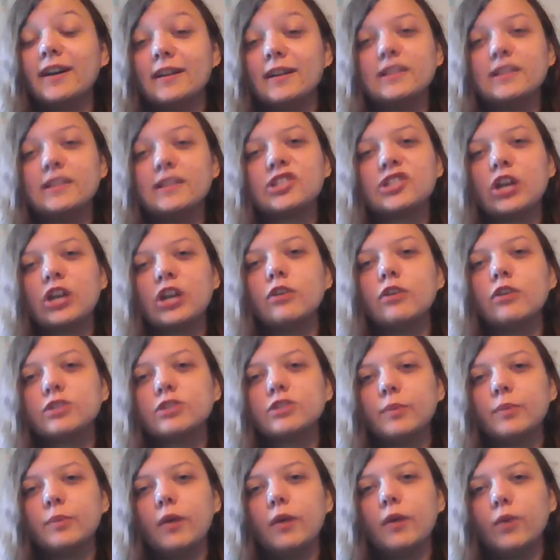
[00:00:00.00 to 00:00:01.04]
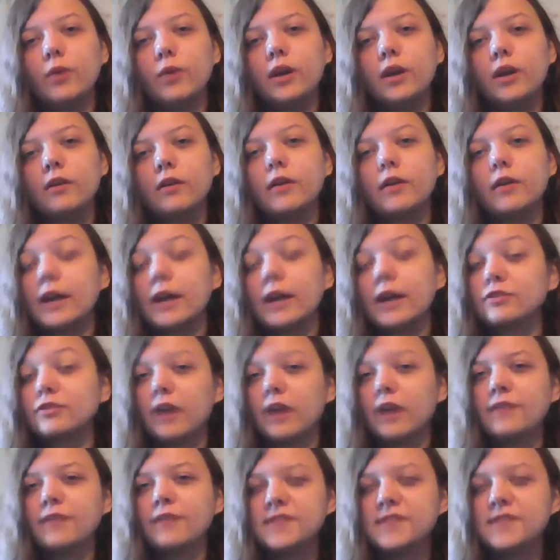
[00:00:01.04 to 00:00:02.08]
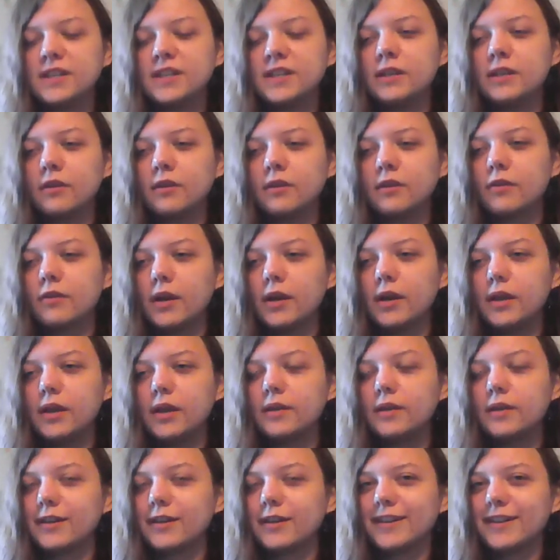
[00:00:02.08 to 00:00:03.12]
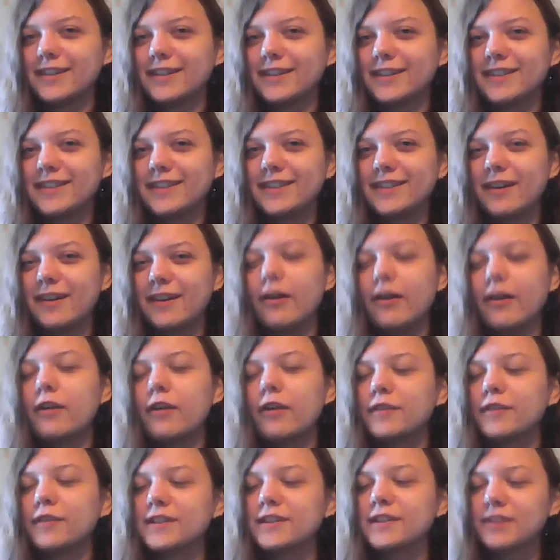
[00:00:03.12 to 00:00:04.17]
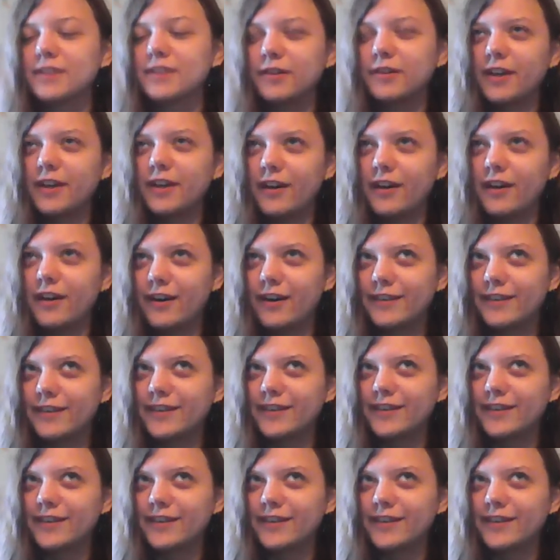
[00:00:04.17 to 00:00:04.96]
This channel is a bit weird, as you have seen already. A lot of things are going on,